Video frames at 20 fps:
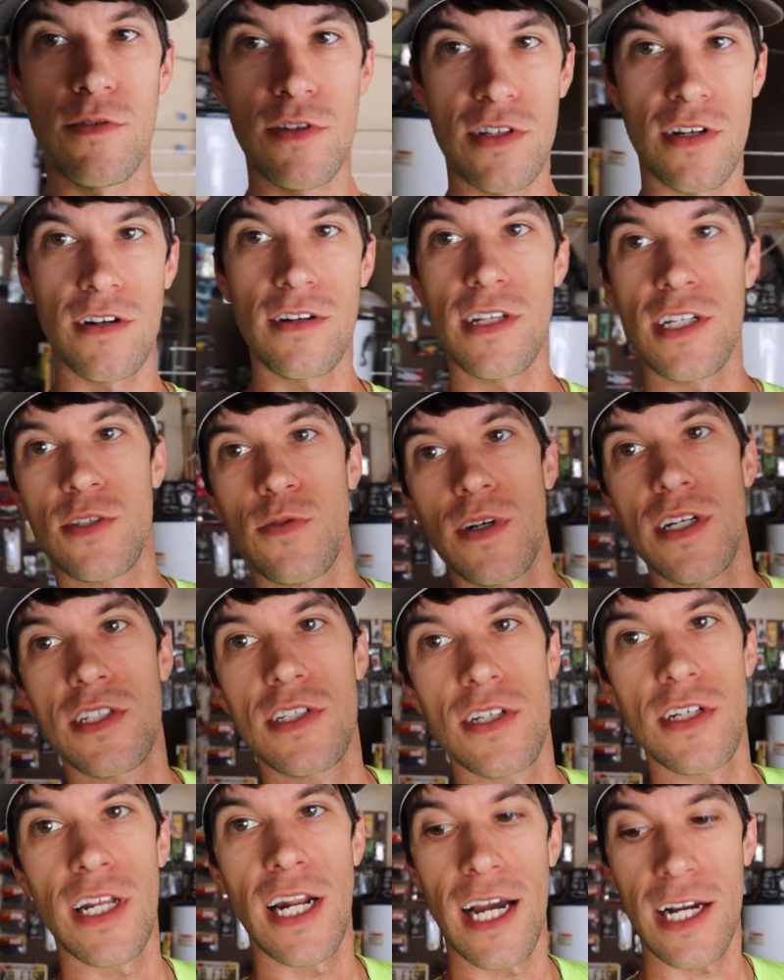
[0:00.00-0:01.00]
We'll turn this way
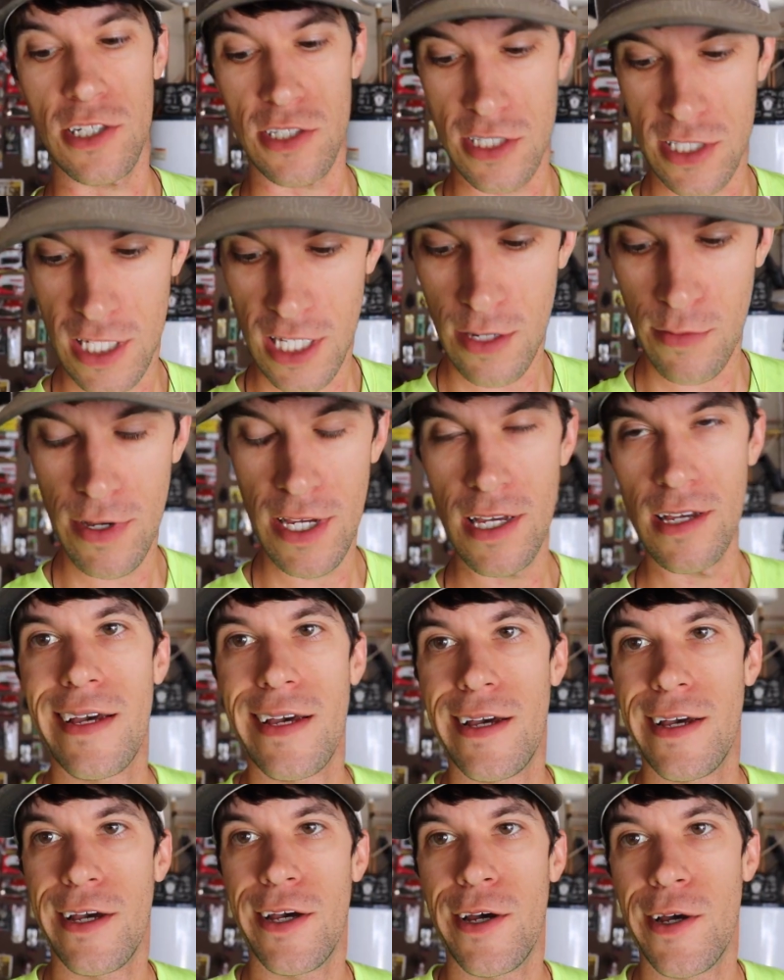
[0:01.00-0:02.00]
so you can actually see me.
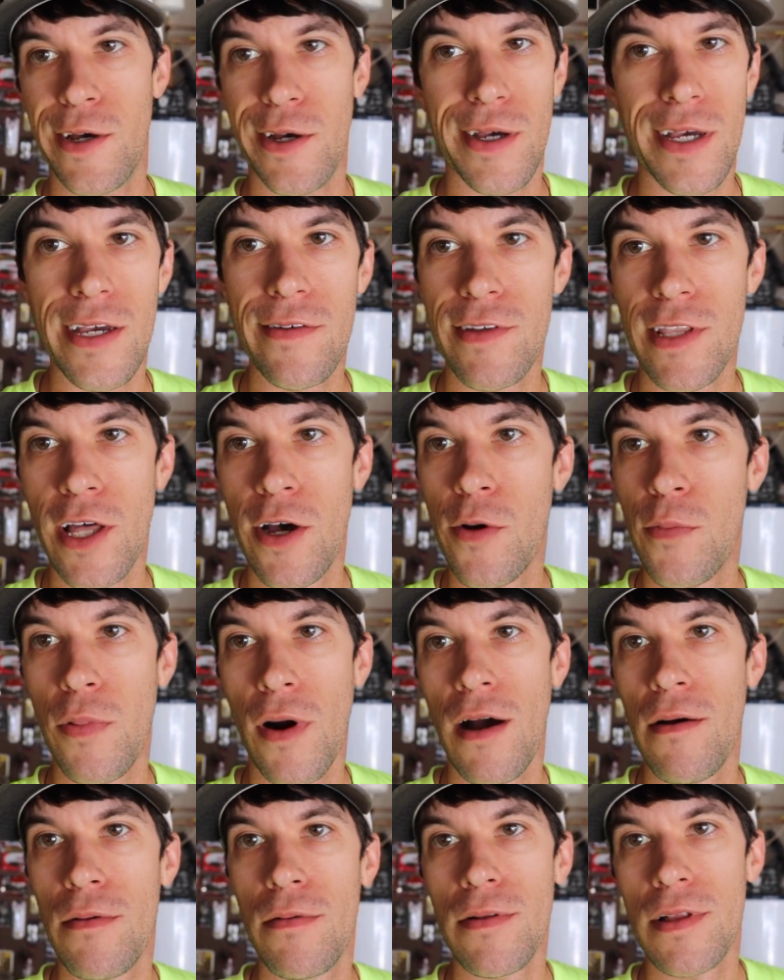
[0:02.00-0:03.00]
Even though
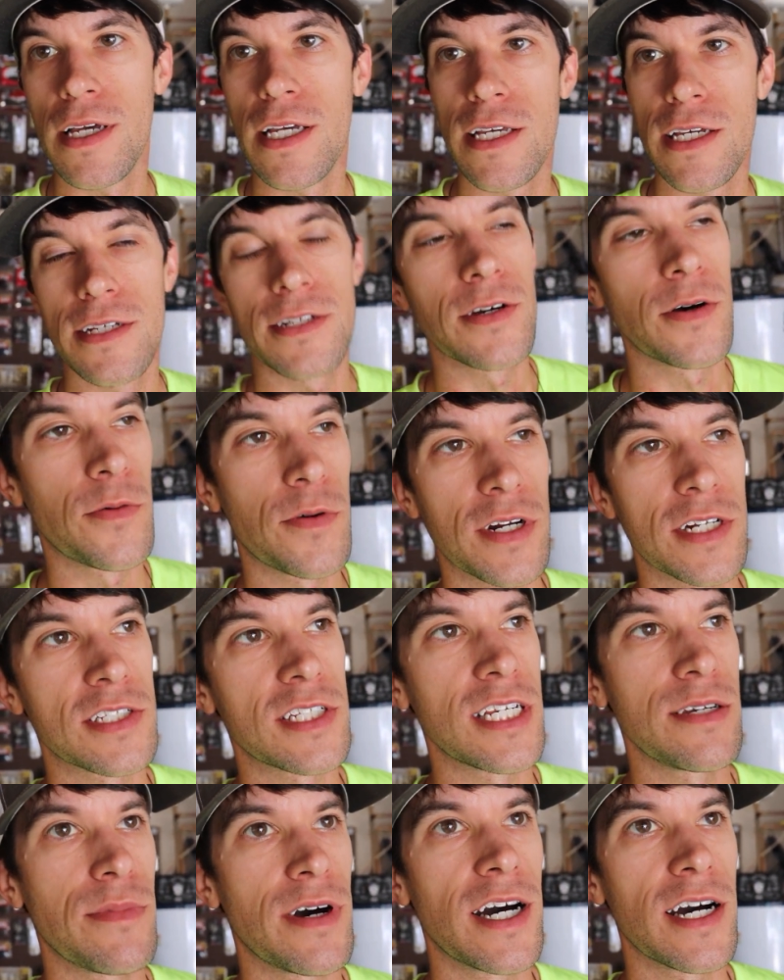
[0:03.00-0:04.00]
probably you don't wanna
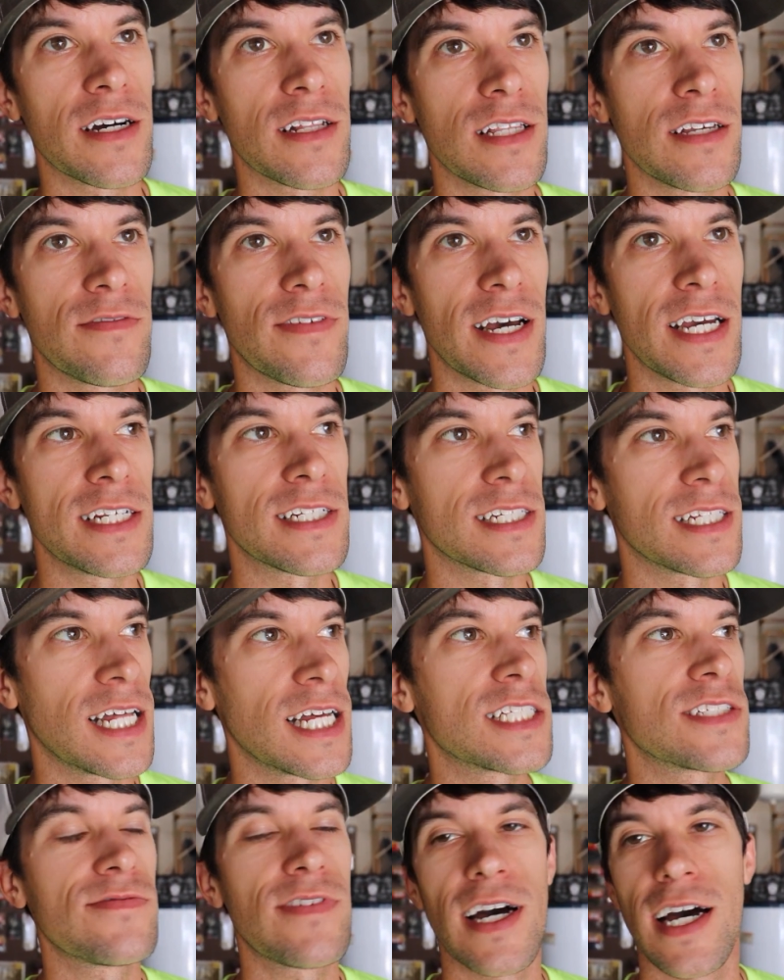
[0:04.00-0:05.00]
see my ugly face, and
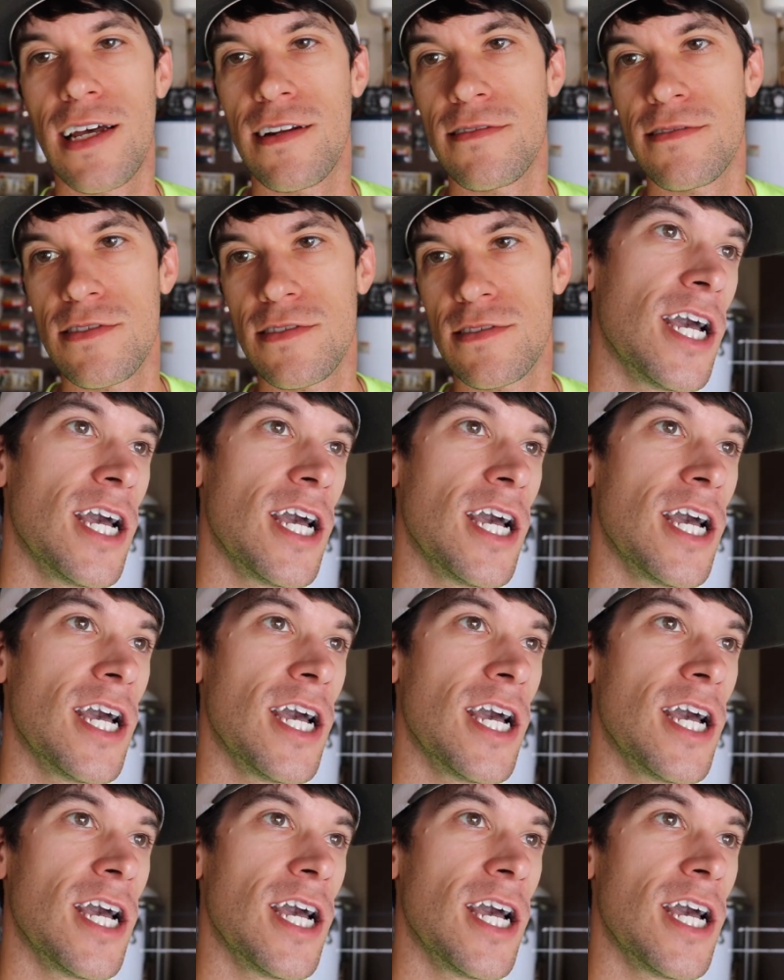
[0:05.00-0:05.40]
that's fine.